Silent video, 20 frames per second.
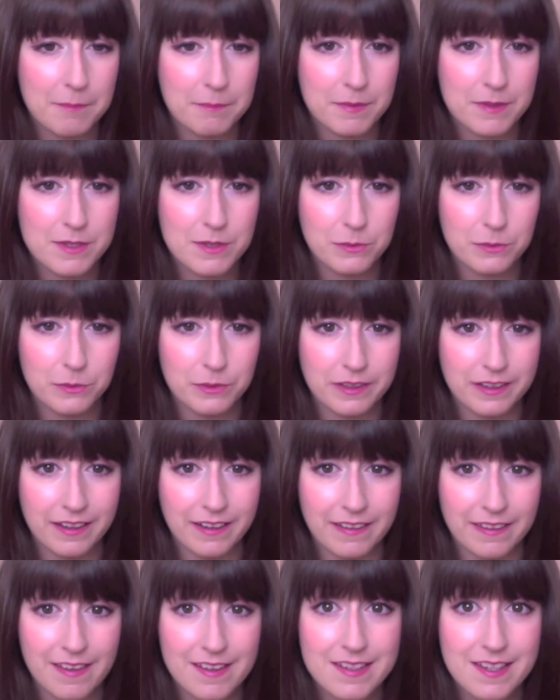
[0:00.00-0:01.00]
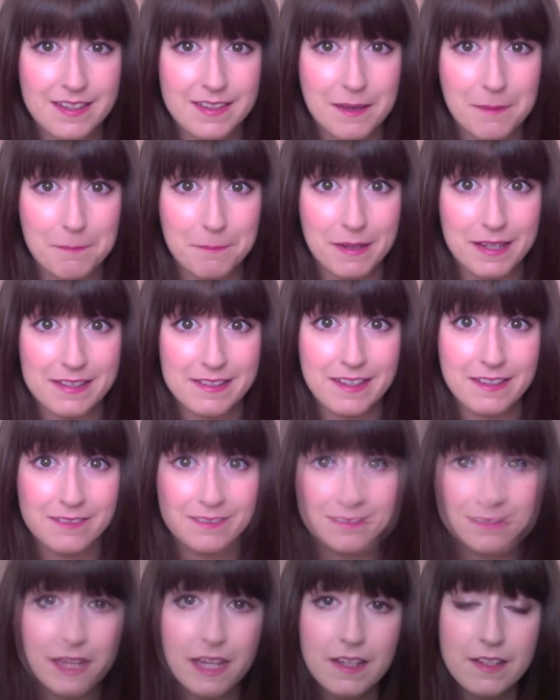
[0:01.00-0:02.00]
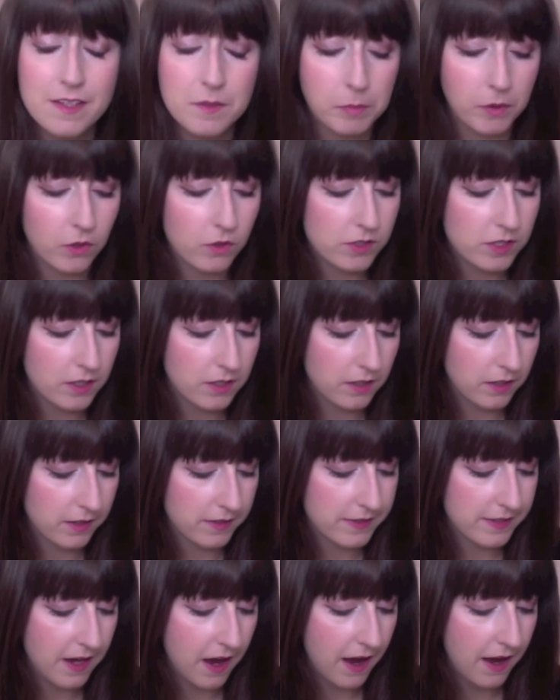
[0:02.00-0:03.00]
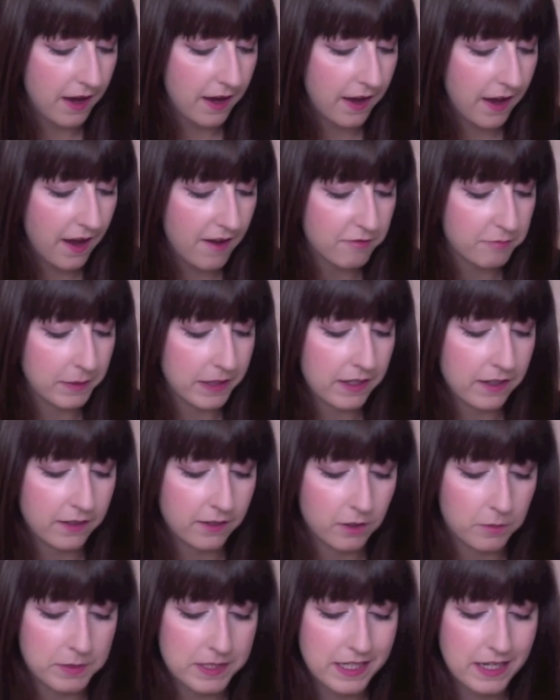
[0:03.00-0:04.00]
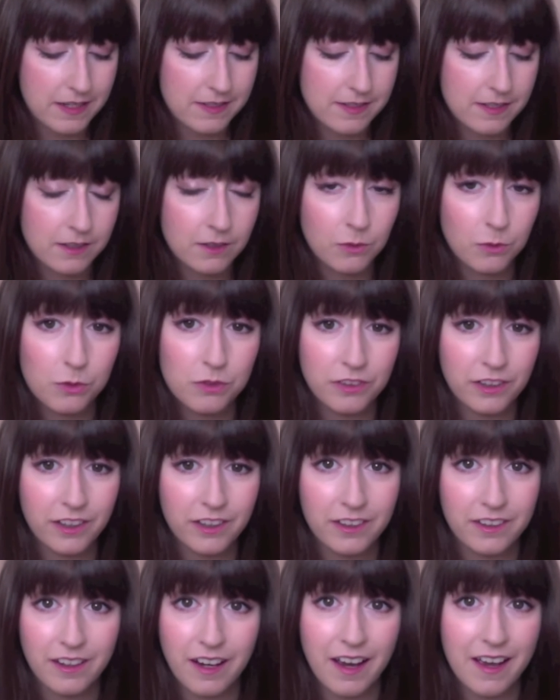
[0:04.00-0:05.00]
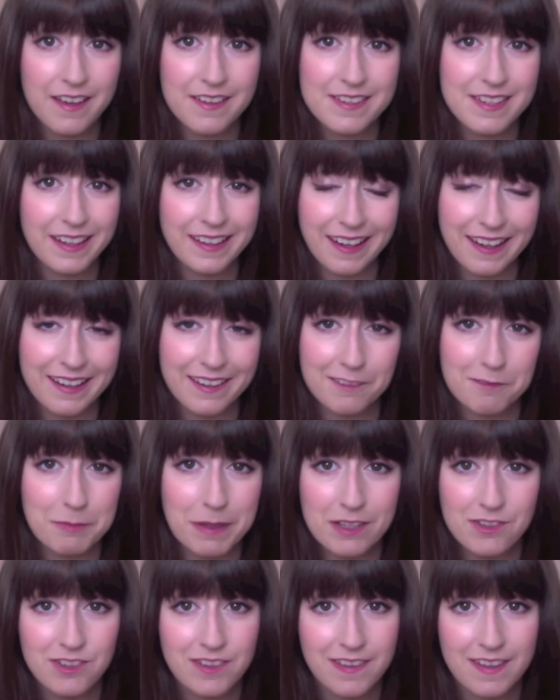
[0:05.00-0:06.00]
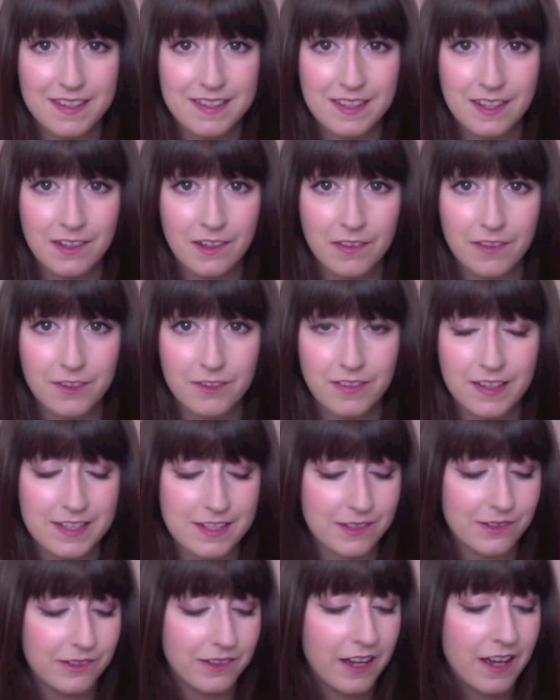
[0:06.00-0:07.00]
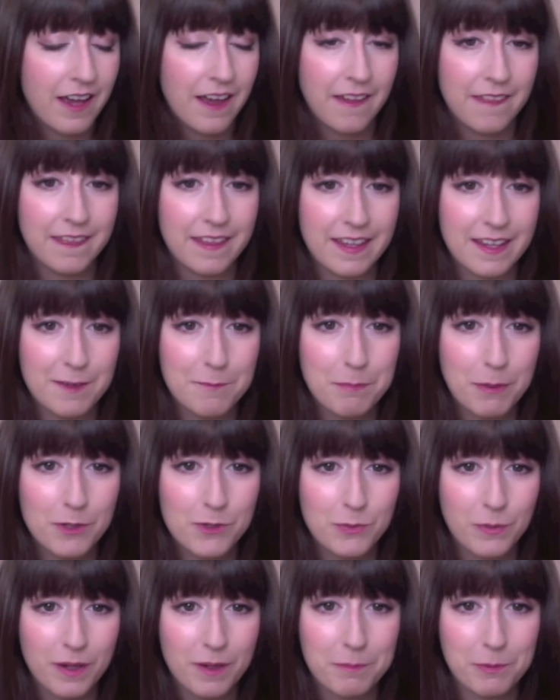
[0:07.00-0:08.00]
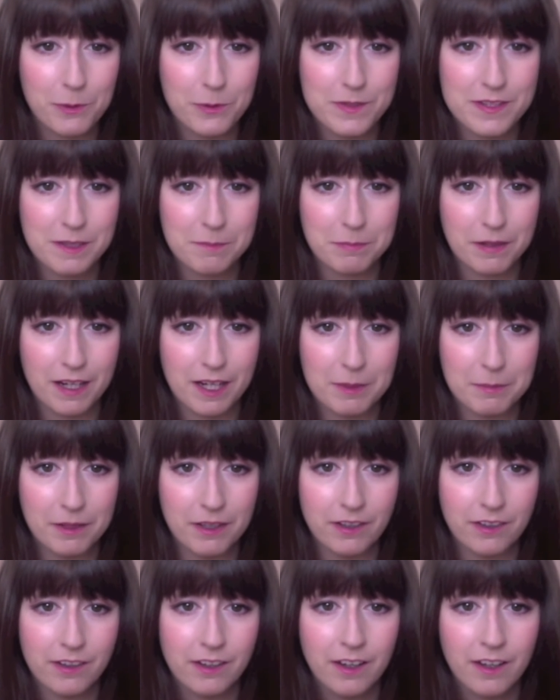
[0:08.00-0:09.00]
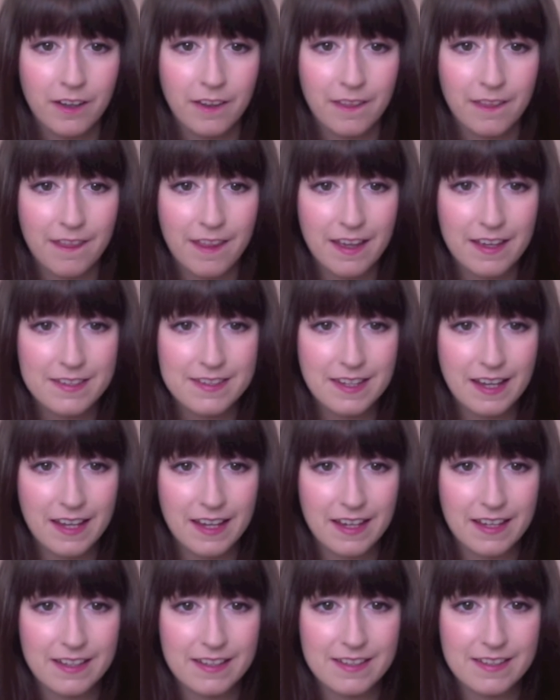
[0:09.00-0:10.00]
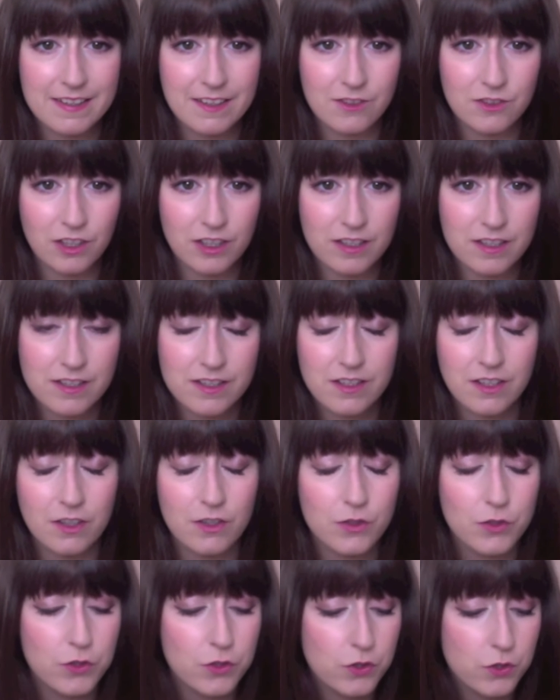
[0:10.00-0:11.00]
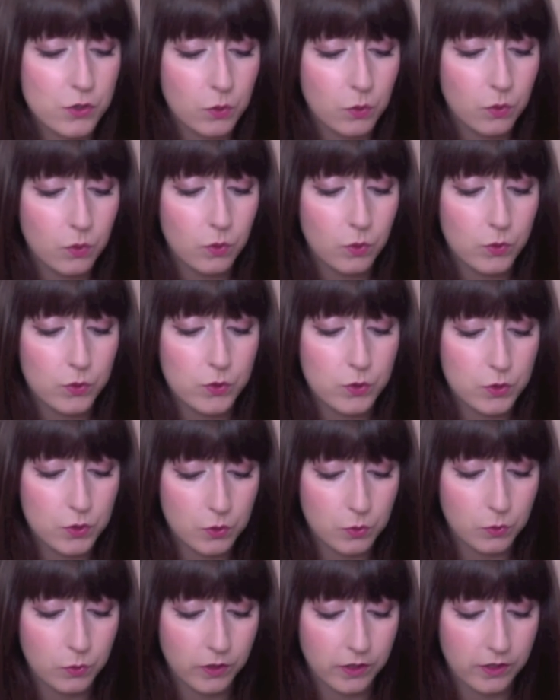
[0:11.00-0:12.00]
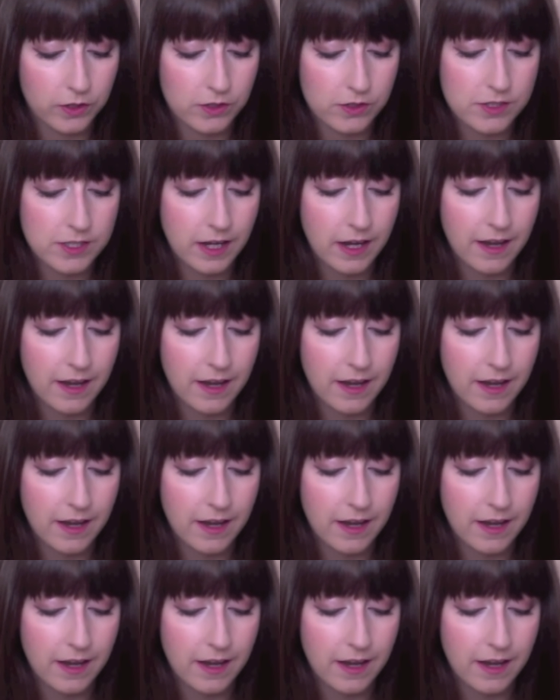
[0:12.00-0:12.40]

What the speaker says: So yeah, this is amazing. Base products I have been obsessing over, as again I've mentioned this in another video, the Bourjois Bronzing Primer. This is just so, so good.